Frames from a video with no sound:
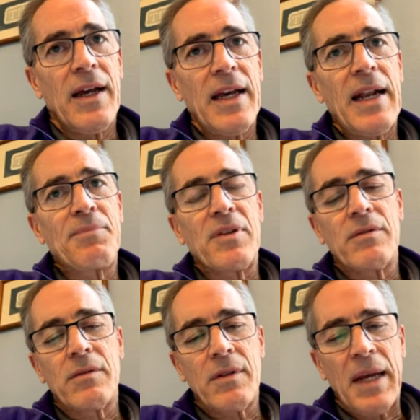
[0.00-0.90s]
and I'm
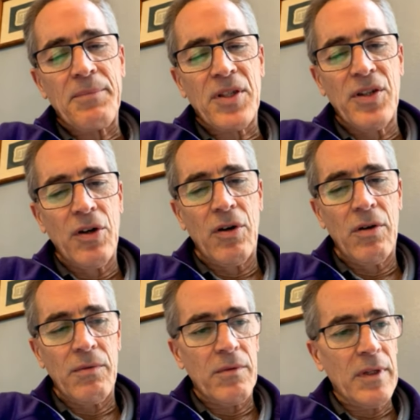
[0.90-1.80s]

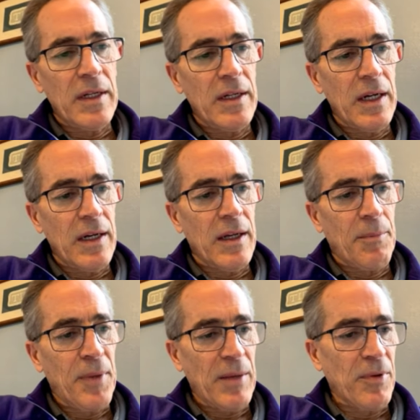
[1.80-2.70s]
still a
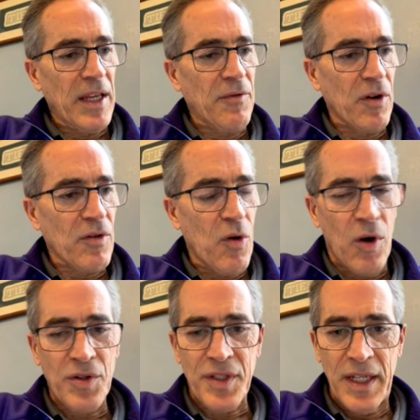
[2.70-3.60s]
big believer, of
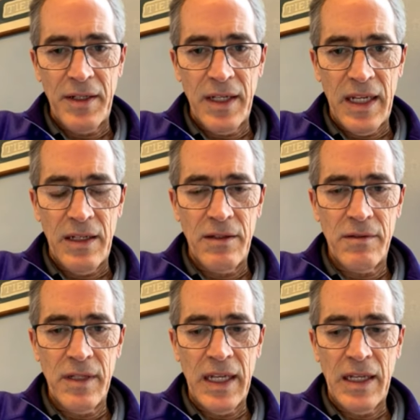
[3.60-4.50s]
course, and
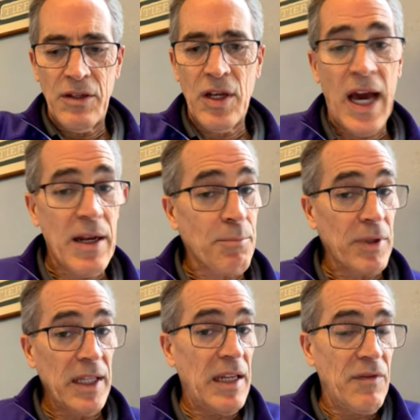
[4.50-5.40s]
you got to
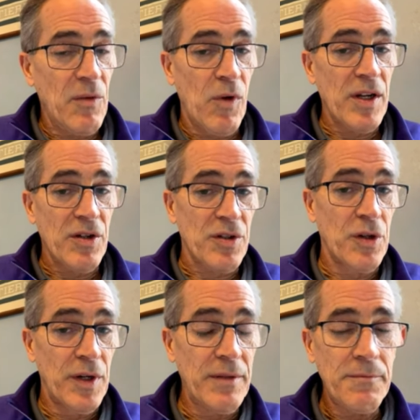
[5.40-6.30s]
believe in what you're
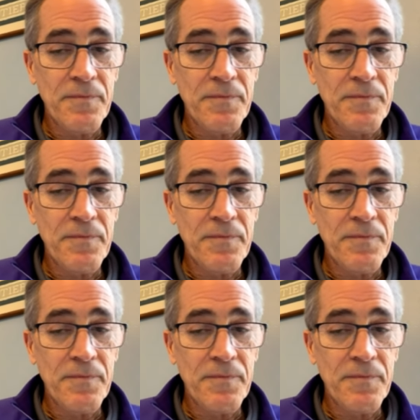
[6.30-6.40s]
doing.